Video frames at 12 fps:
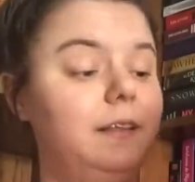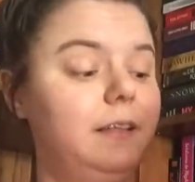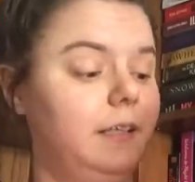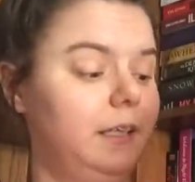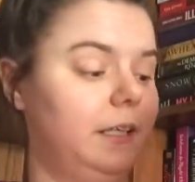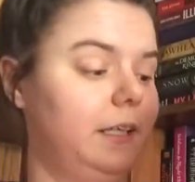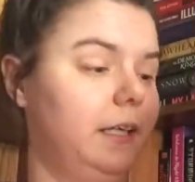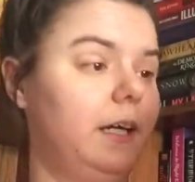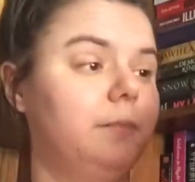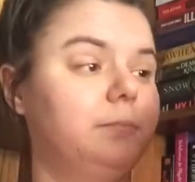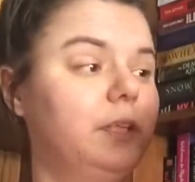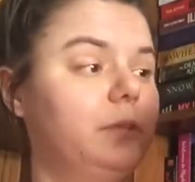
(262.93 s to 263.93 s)
the
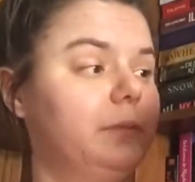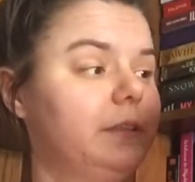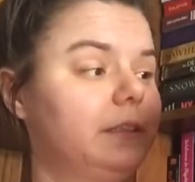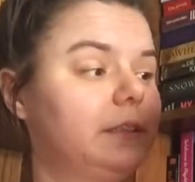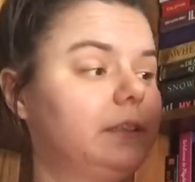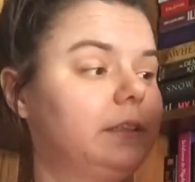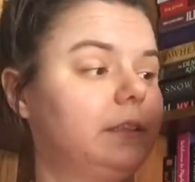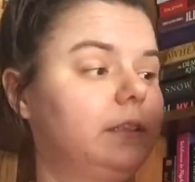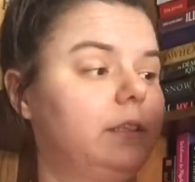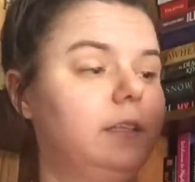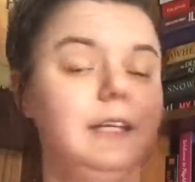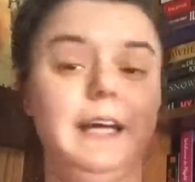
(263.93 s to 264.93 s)
Omnibus
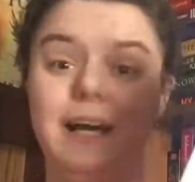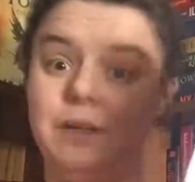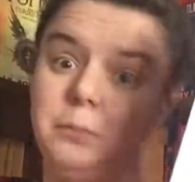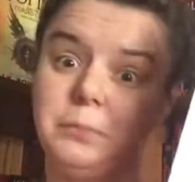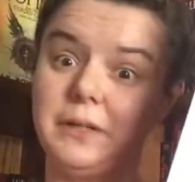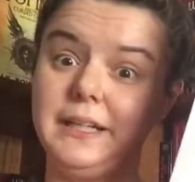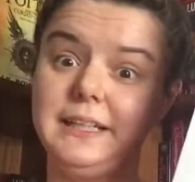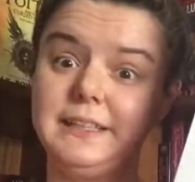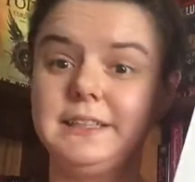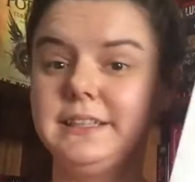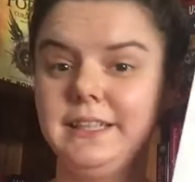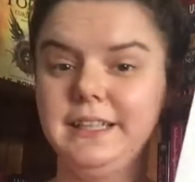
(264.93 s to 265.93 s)

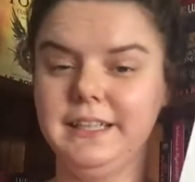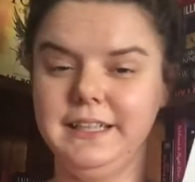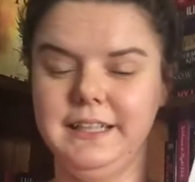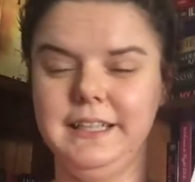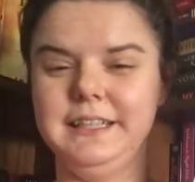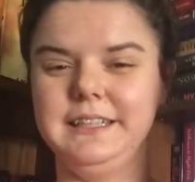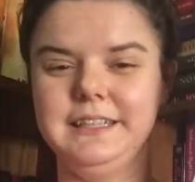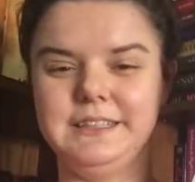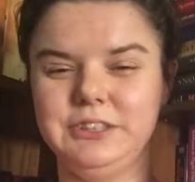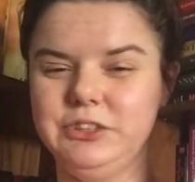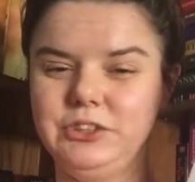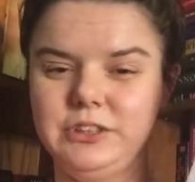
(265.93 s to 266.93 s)
Outbreak, and
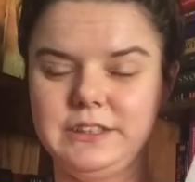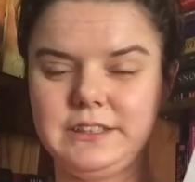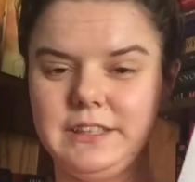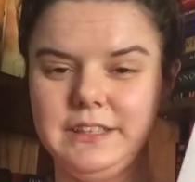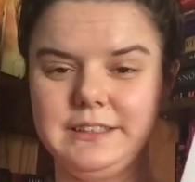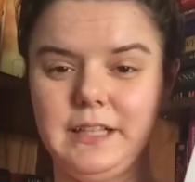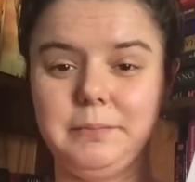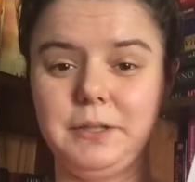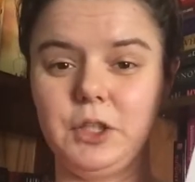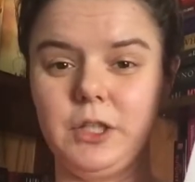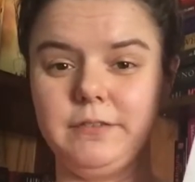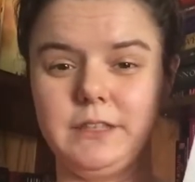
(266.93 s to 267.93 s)
this is just a
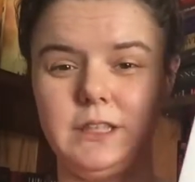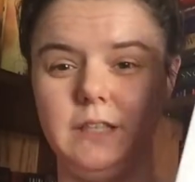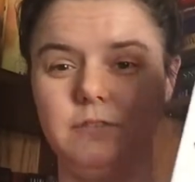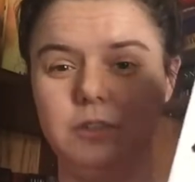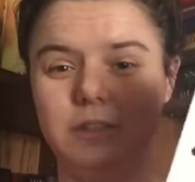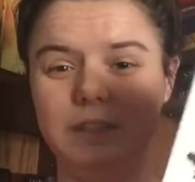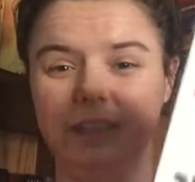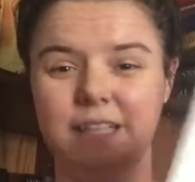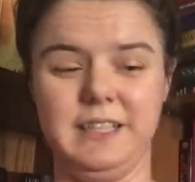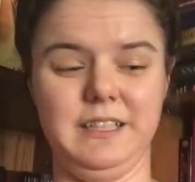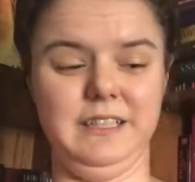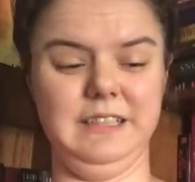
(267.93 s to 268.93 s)
zombie graphic novel,
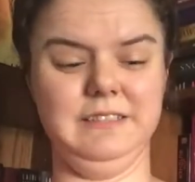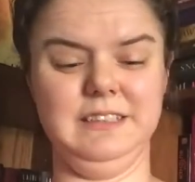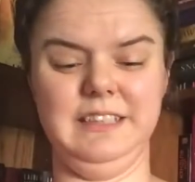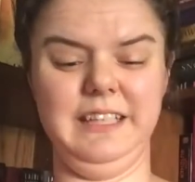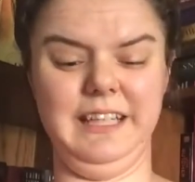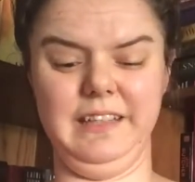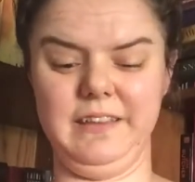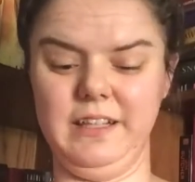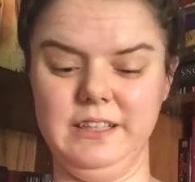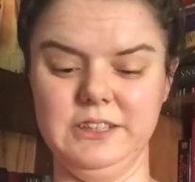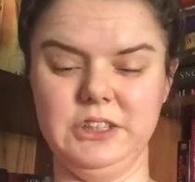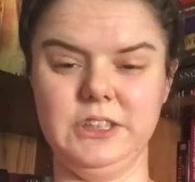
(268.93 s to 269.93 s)
like an
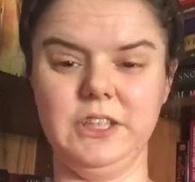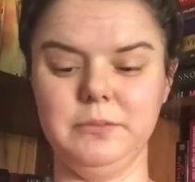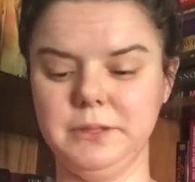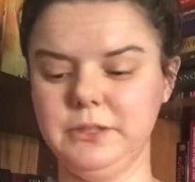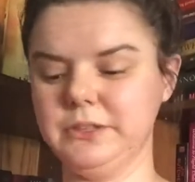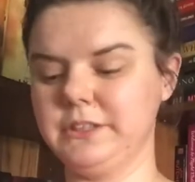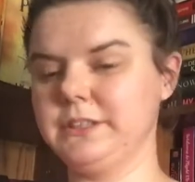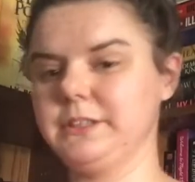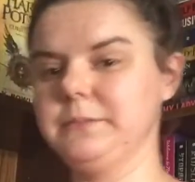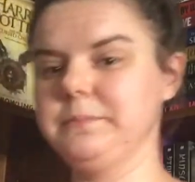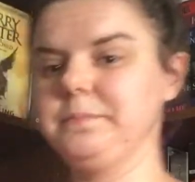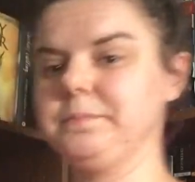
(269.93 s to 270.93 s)
anthology almost.